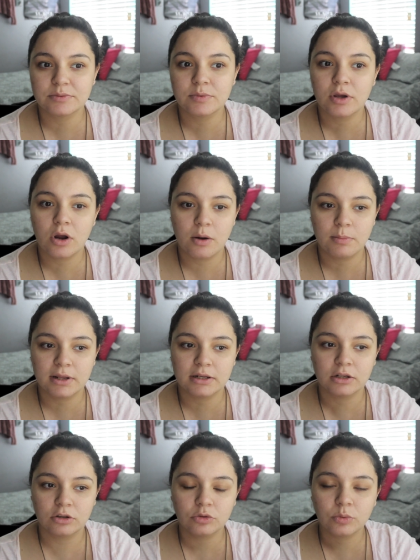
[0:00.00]
We are
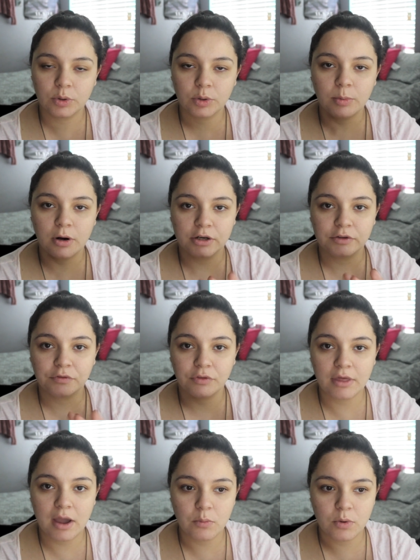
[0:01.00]
planning on throwing a party for
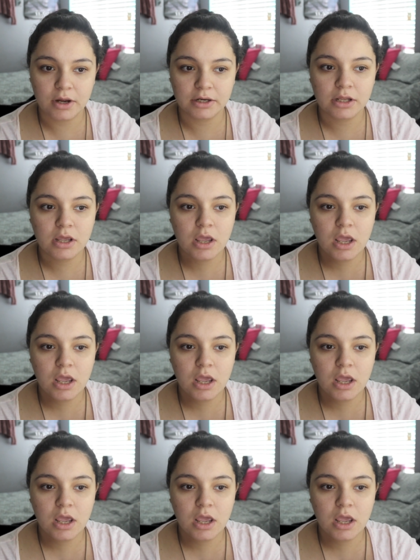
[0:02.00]
that one.